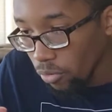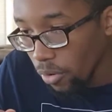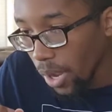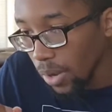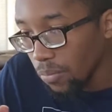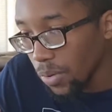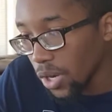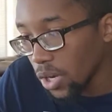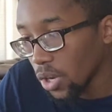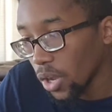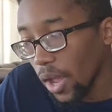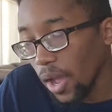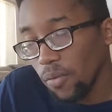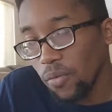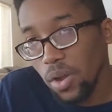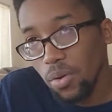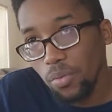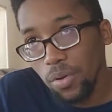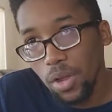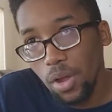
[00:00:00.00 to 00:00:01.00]
who ain't been to
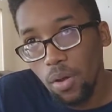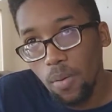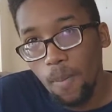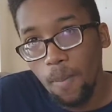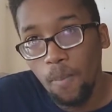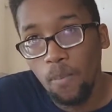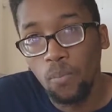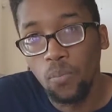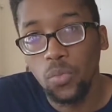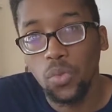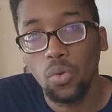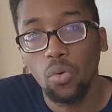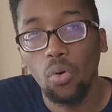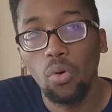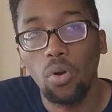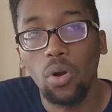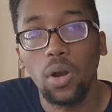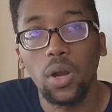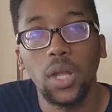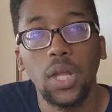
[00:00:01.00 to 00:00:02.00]
Cafe Rio,
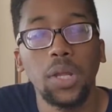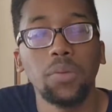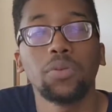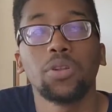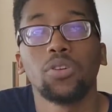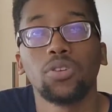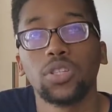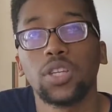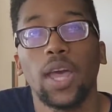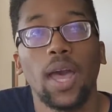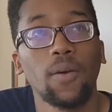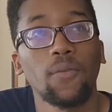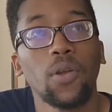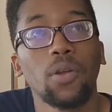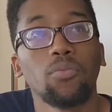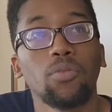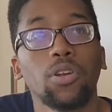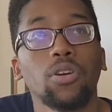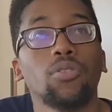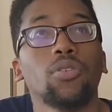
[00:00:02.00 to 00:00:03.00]
or if there's a Cafe
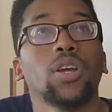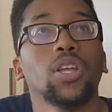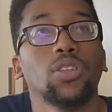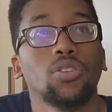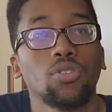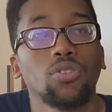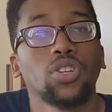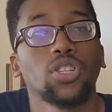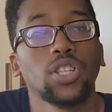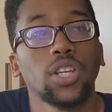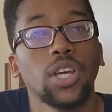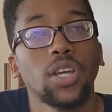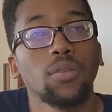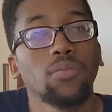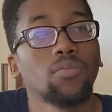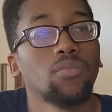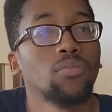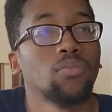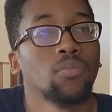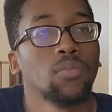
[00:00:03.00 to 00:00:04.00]
Rio in your
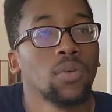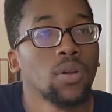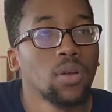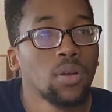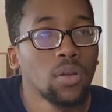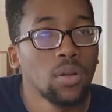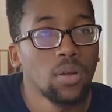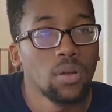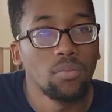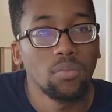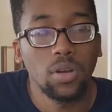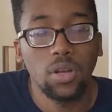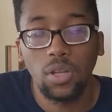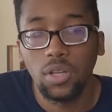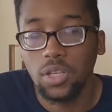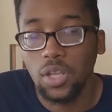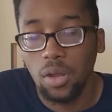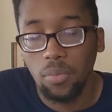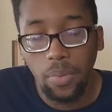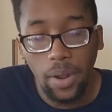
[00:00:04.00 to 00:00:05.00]
state,
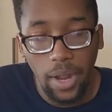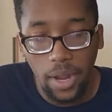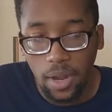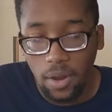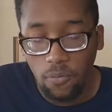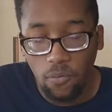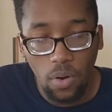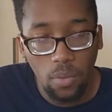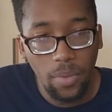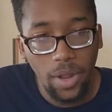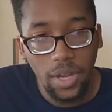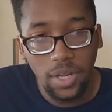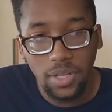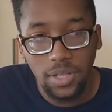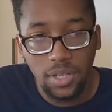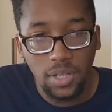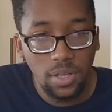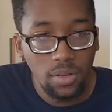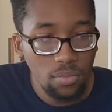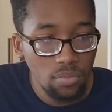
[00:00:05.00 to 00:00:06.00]
because everybody ain't from
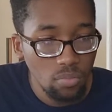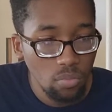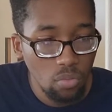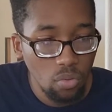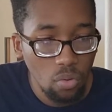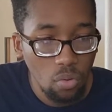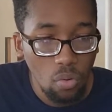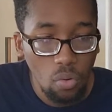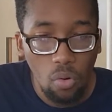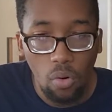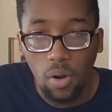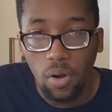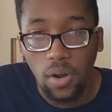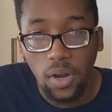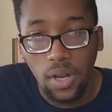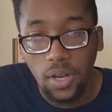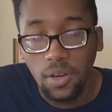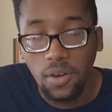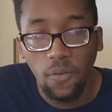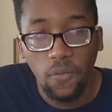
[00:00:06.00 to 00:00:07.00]
AZ or
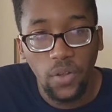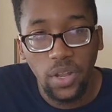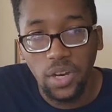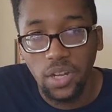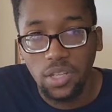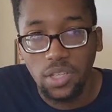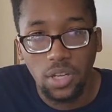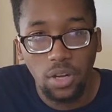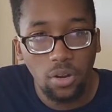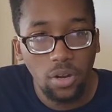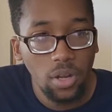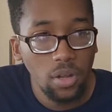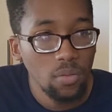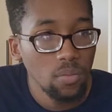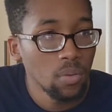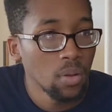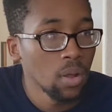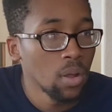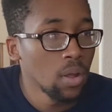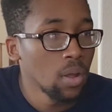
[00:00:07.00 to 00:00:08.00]
in the Phoenix area,
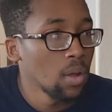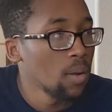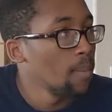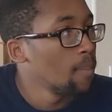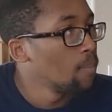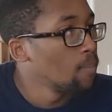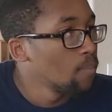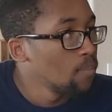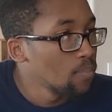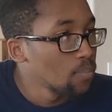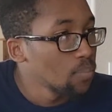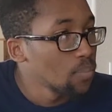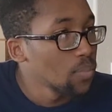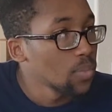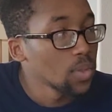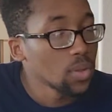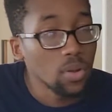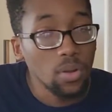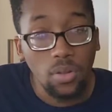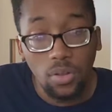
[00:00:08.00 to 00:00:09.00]

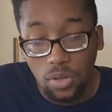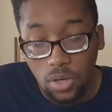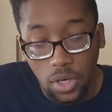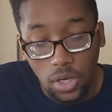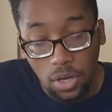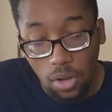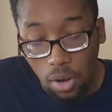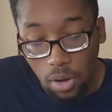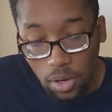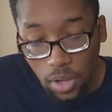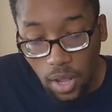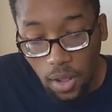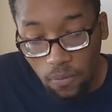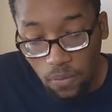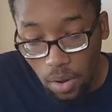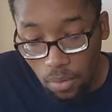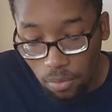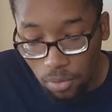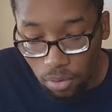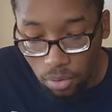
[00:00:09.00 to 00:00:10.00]
you need to go to
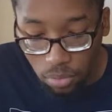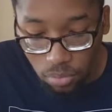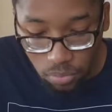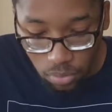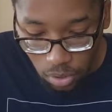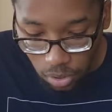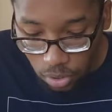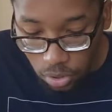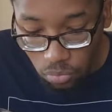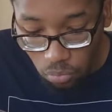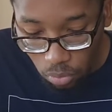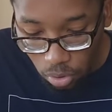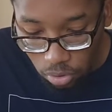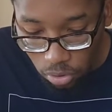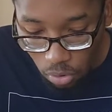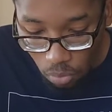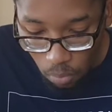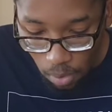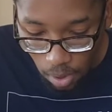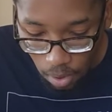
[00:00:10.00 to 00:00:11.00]
Cafe Rio. It's worth
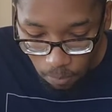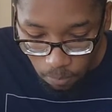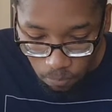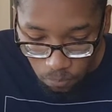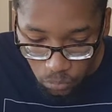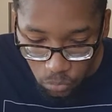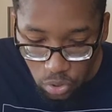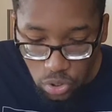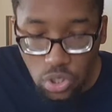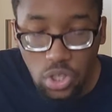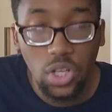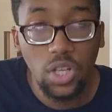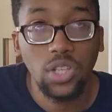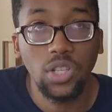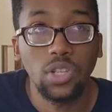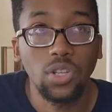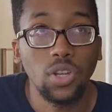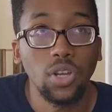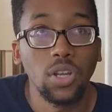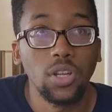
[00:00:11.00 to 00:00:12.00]
your while. It's just
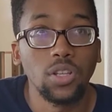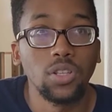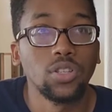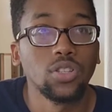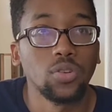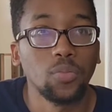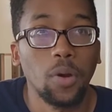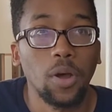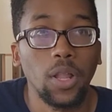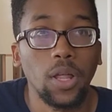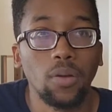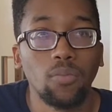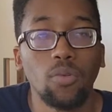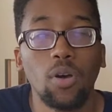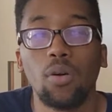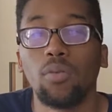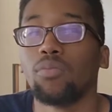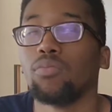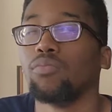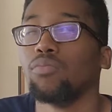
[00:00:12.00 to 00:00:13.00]
as good as Chipotle.
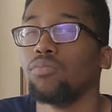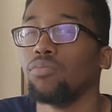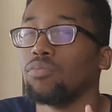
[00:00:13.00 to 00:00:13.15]
Well,